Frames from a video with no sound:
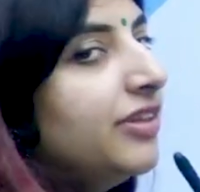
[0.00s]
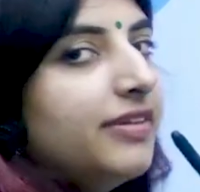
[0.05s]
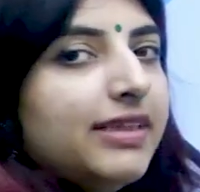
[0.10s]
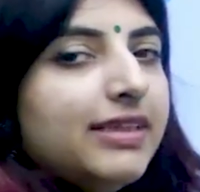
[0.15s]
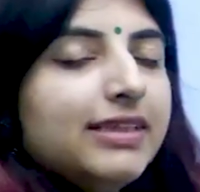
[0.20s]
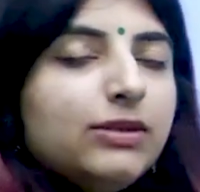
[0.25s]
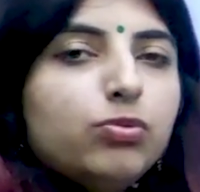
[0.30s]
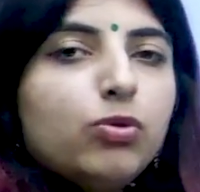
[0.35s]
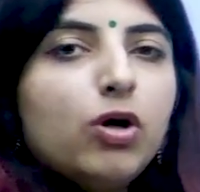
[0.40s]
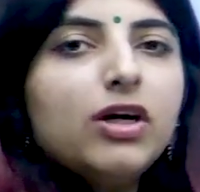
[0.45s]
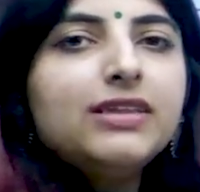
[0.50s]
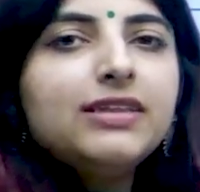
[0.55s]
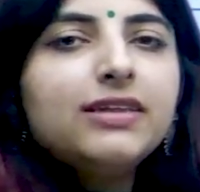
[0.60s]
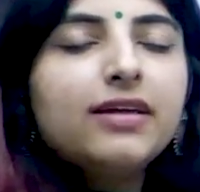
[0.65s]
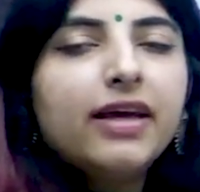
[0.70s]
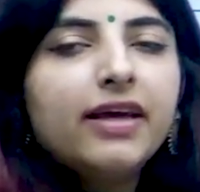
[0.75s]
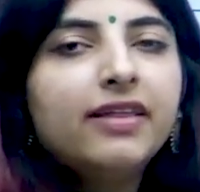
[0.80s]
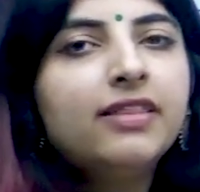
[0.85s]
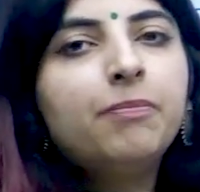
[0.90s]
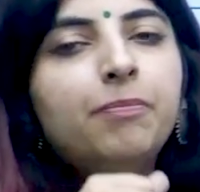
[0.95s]
this was
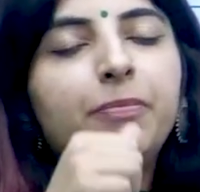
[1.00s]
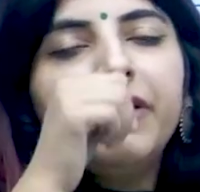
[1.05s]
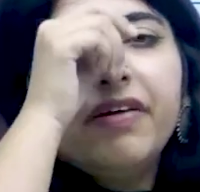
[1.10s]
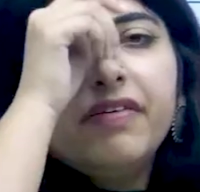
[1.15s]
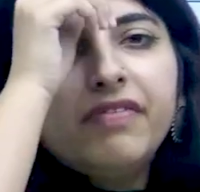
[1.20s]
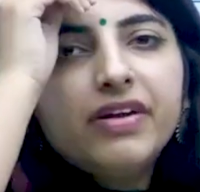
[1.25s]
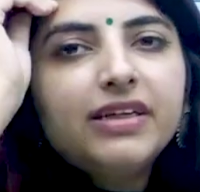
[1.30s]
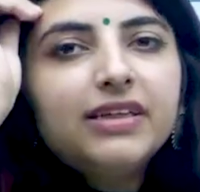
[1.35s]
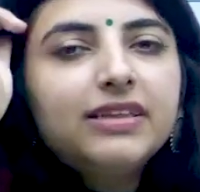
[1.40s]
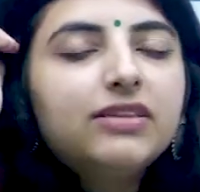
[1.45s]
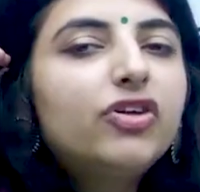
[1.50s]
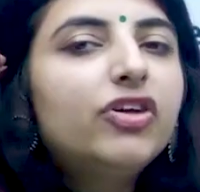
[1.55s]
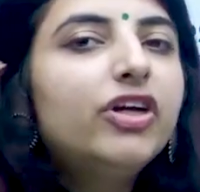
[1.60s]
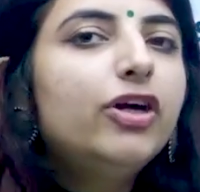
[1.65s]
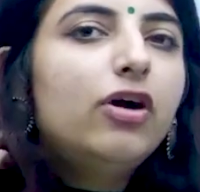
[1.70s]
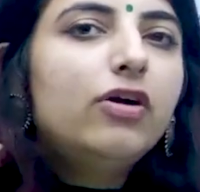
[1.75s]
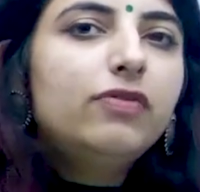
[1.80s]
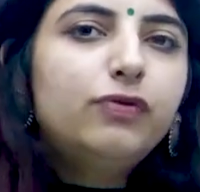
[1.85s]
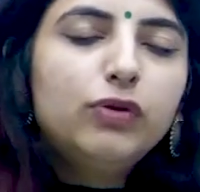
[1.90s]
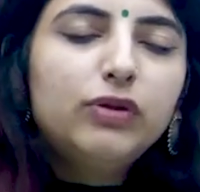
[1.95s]
in the previous three
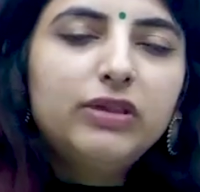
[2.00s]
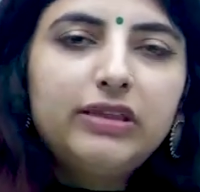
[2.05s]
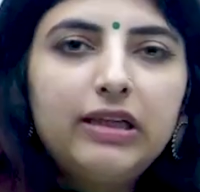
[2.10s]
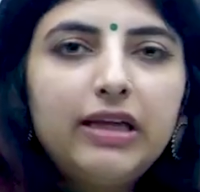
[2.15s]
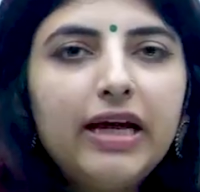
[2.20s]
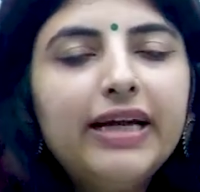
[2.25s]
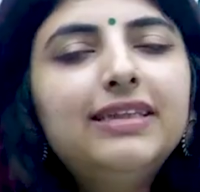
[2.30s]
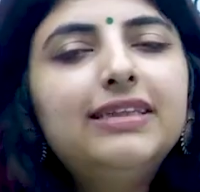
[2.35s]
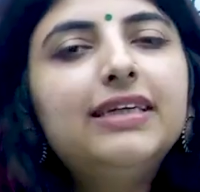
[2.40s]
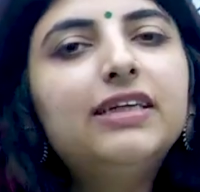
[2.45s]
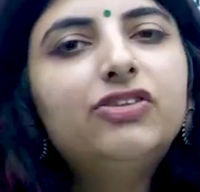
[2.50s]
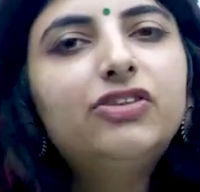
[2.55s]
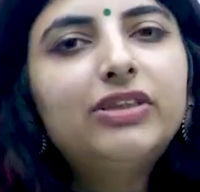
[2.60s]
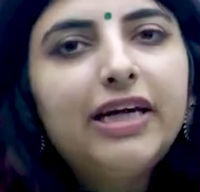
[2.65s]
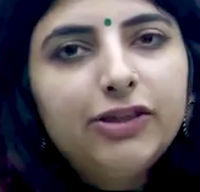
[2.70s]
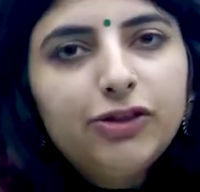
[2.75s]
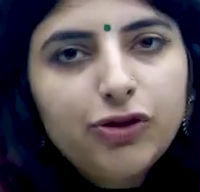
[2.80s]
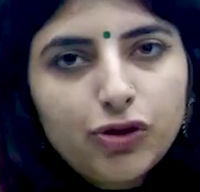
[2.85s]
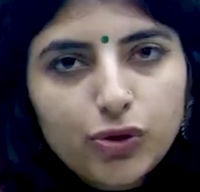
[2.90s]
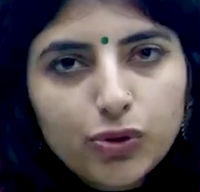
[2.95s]
or four slides, I
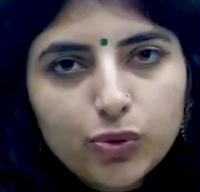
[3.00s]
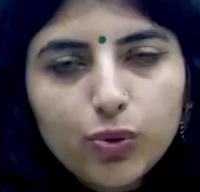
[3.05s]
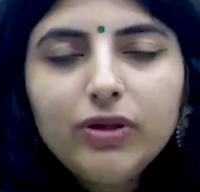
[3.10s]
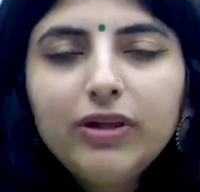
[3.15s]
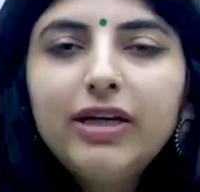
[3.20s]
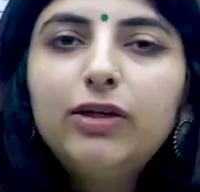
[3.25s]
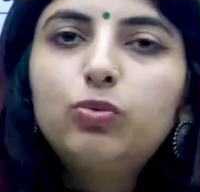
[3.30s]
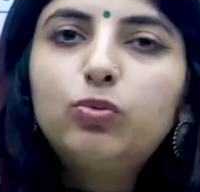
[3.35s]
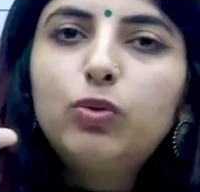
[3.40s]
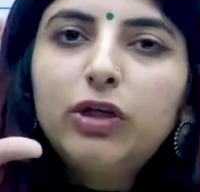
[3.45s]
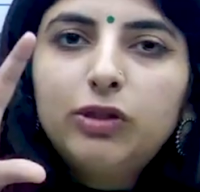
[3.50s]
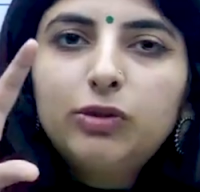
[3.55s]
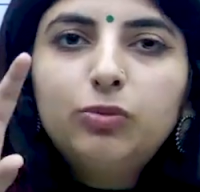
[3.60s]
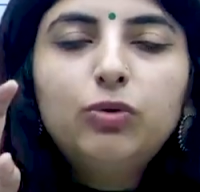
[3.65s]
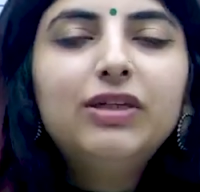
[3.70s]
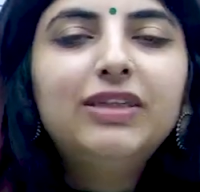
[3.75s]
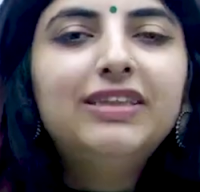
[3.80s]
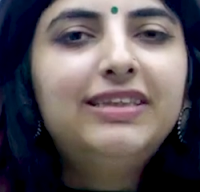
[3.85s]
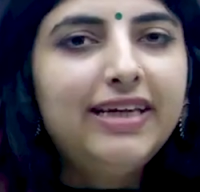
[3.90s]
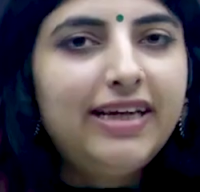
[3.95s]
tried to show that what
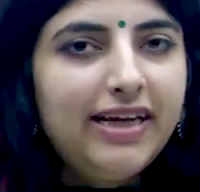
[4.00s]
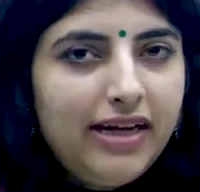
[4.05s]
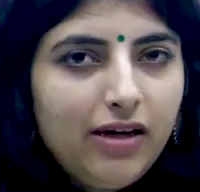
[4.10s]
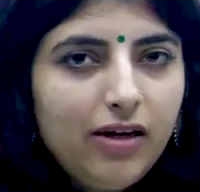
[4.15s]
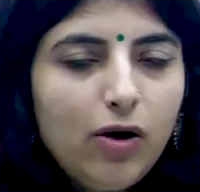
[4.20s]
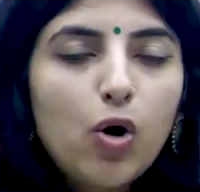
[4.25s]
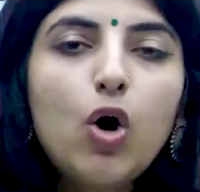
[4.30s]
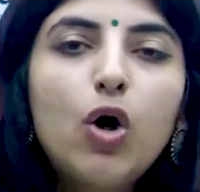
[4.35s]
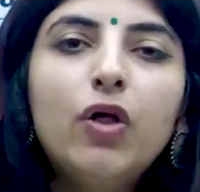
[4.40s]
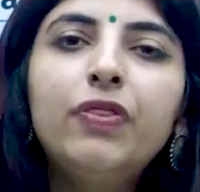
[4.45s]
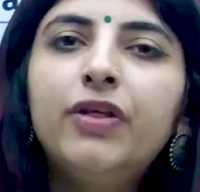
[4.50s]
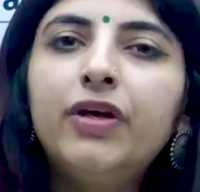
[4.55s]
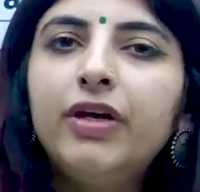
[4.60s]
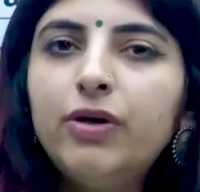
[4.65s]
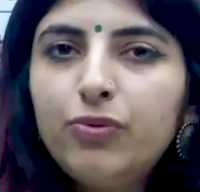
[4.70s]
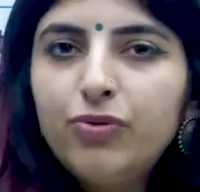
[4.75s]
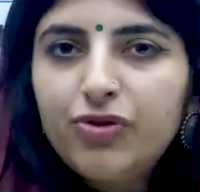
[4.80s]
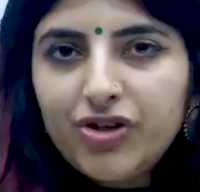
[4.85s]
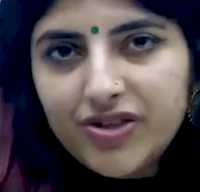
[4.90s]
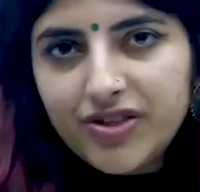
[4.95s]
was there on the
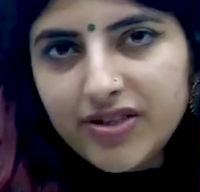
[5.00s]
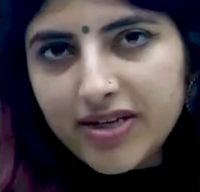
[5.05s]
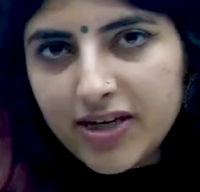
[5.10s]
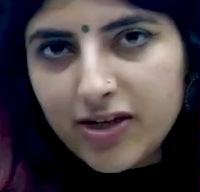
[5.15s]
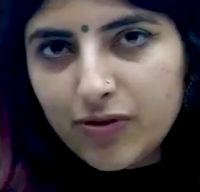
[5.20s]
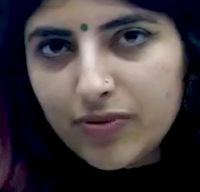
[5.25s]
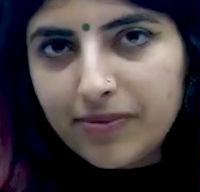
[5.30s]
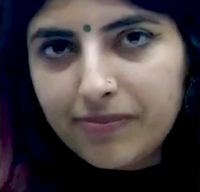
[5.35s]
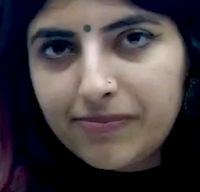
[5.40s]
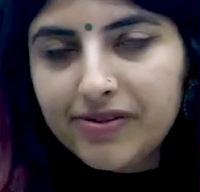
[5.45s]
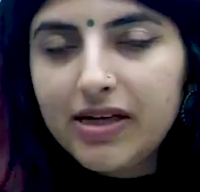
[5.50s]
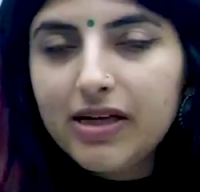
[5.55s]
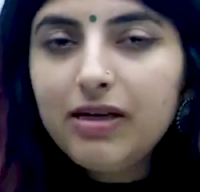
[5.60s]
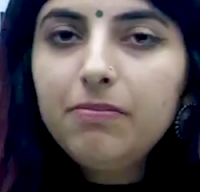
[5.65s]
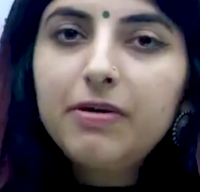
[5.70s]
UGCNet website.